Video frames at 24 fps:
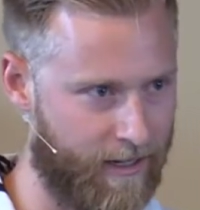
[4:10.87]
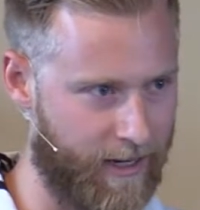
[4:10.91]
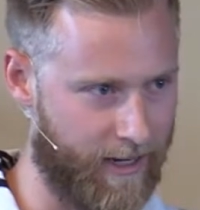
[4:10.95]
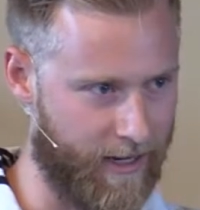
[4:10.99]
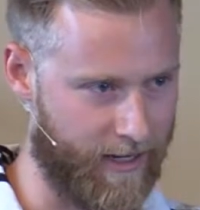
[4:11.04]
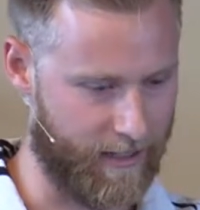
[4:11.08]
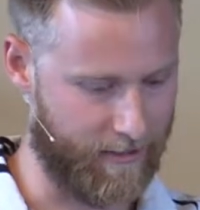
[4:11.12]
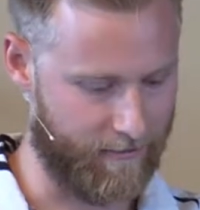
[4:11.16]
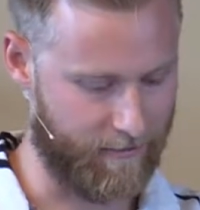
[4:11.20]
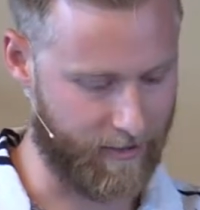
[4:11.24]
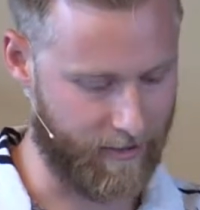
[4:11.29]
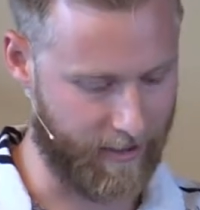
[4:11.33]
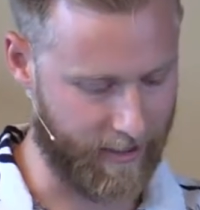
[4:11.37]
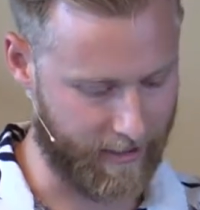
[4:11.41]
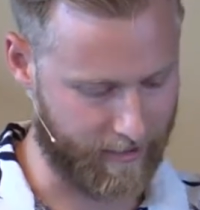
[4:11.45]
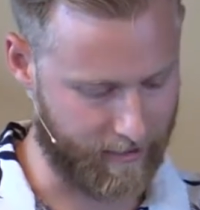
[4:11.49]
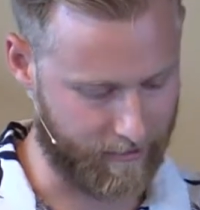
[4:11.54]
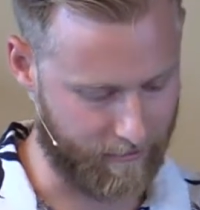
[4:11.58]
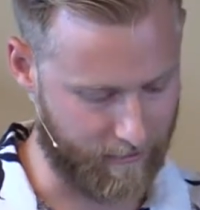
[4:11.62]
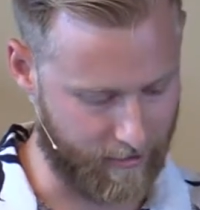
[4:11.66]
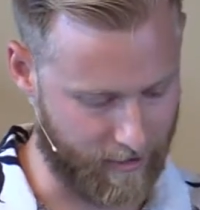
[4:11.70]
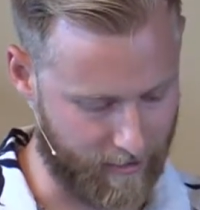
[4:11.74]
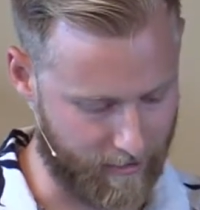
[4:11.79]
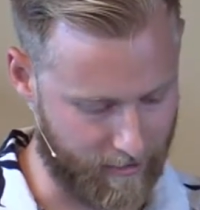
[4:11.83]
And if you'd like
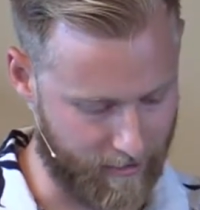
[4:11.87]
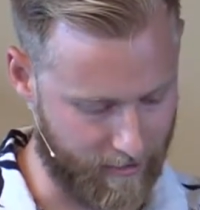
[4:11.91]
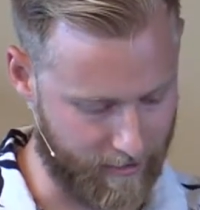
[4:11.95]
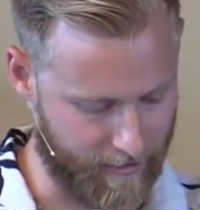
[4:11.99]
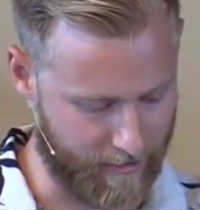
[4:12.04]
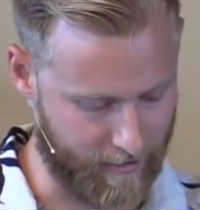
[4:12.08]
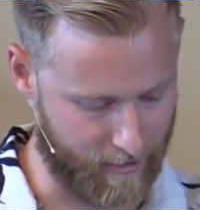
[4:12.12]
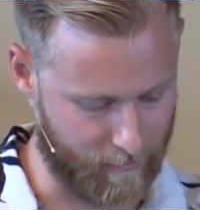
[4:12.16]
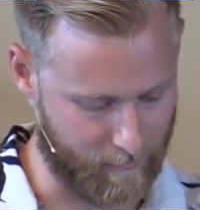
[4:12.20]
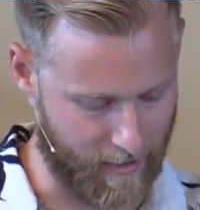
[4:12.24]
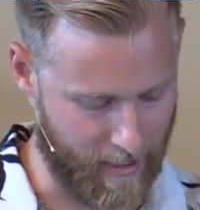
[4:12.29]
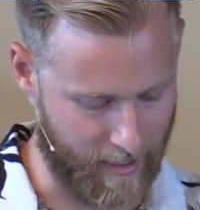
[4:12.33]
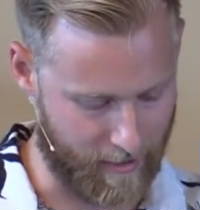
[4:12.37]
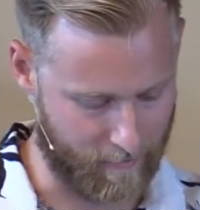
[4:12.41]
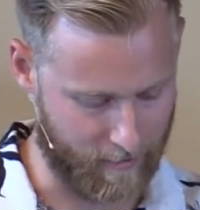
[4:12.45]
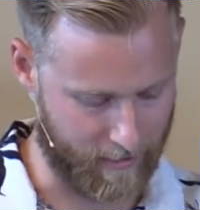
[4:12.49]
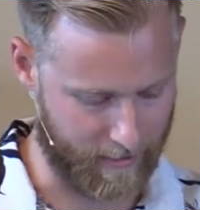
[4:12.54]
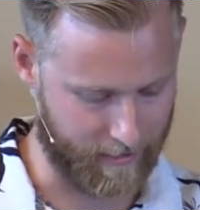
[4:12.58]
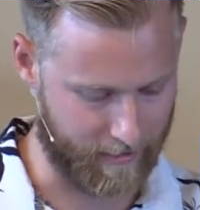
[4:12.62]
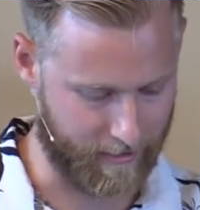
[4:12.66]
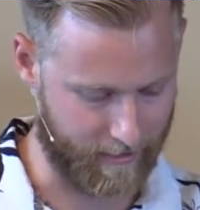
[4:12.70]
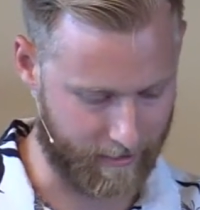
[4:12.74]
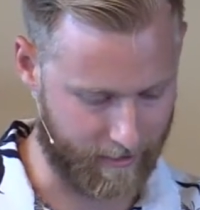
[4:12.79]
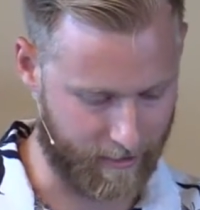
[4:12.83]
to follow along in your Bible,
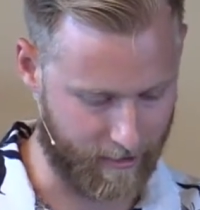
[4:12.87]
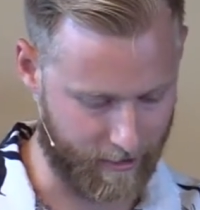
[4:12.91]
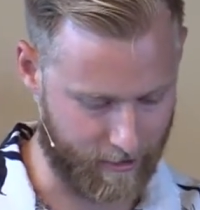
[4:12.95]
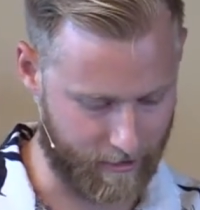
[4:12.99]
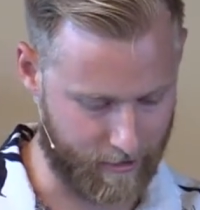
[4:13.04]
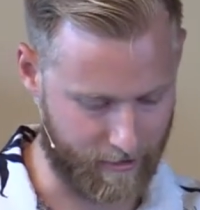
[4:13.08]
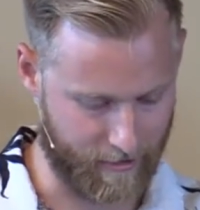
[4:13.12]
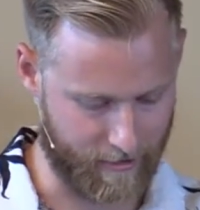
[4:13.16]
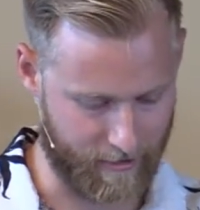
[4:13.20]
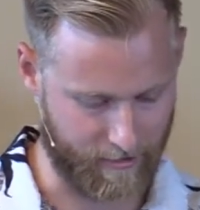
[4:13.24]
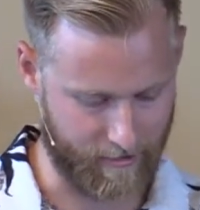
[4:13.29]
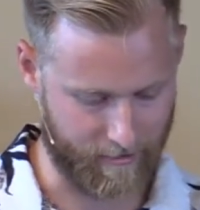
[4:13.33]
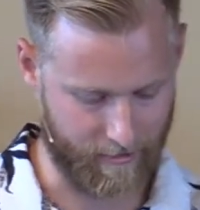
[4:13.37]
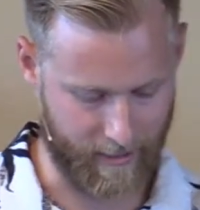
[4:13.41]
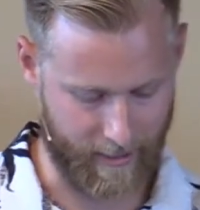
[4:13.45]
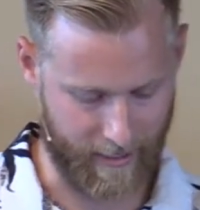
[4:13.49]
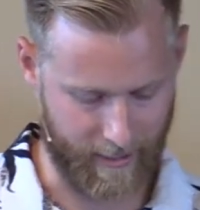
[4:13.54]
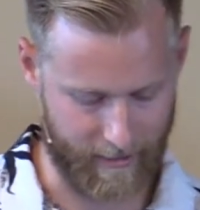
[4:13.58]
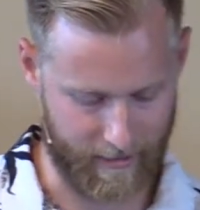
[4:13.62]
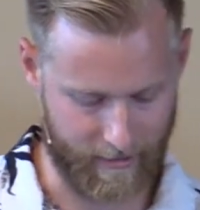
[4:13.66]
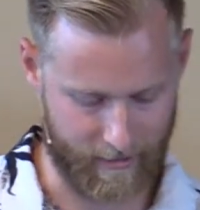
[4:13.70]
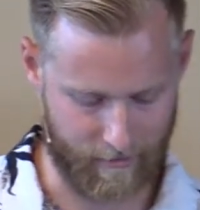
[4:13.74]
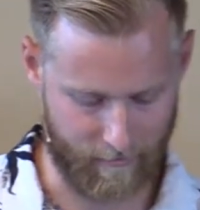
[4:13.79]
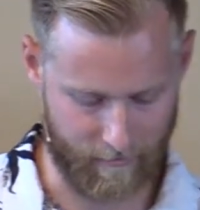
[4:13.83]
I'd encourage you to do
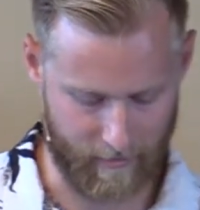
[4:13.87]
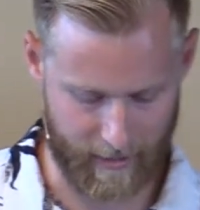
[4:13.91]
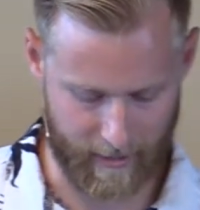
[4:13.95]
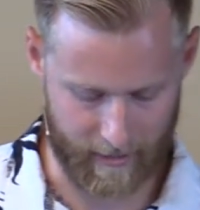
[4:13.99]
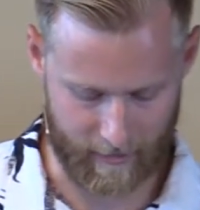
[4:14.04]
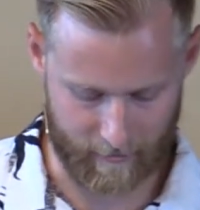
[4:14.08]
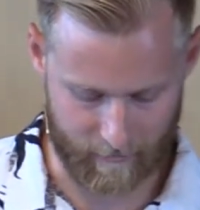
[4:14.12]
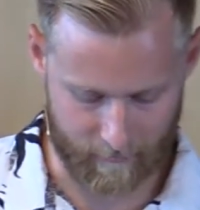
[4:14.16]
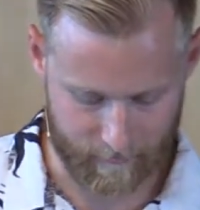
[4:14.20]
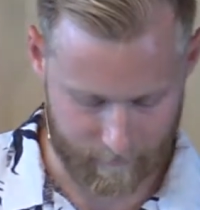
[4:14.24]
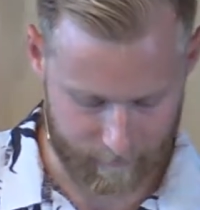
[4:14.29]
that as well.